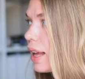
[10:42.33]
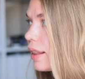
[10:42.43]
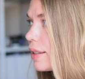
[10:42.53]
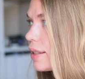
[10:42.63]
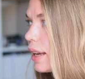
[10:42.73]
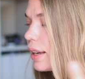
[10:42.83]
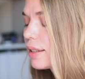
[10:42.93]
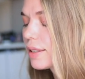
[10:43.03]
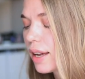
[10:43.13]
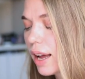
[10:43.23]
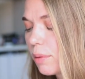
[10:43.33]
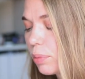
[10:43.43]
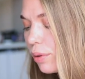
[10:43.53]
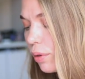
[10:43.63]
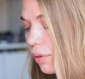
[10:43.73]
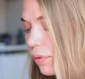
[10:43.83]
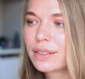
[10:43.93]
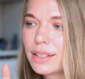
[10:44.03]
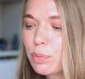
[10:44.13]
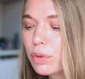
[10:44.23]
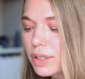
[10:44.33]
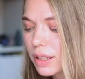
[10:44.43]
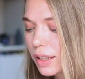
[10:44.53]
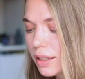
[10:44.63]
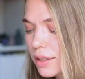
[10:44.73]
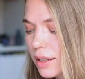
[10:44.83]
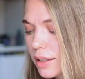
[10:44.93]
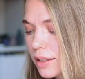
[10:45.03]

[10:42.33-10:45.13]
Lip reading: And the second type of this multi-links